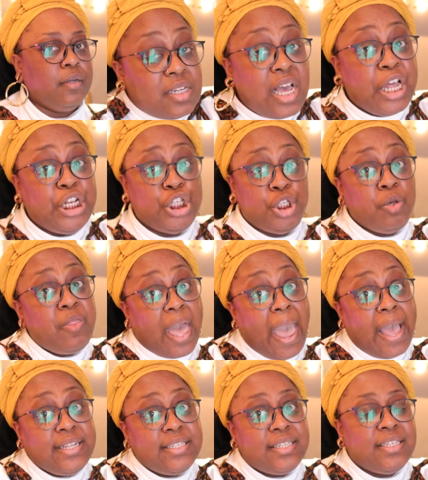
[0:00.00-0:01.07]
Not do
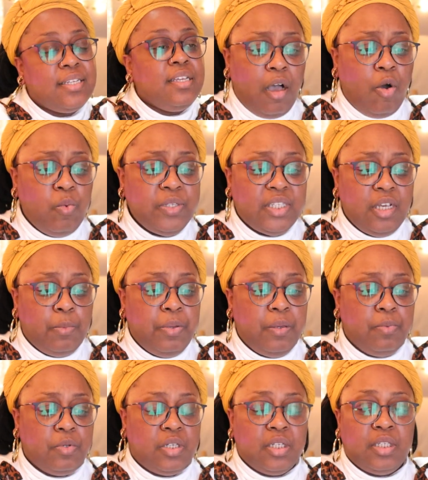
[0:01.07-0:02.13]
that. I always tell
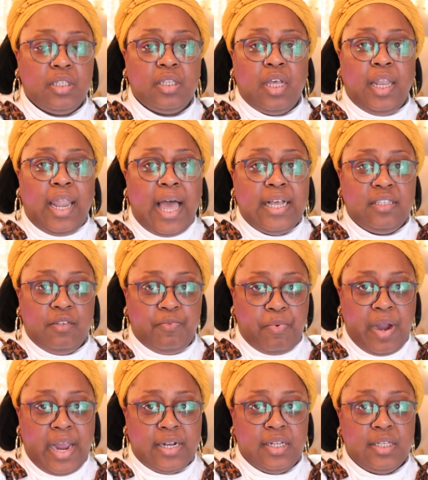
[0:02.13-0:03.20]
people, just lots of
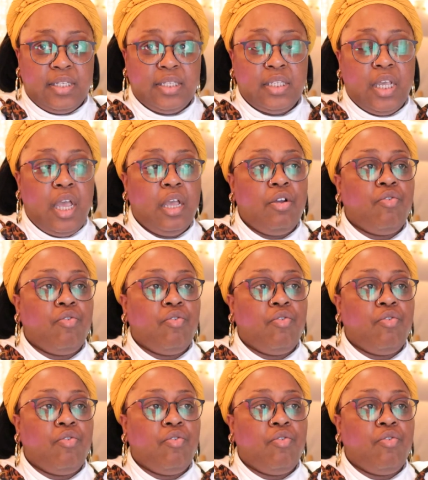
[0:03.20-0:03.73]
practice.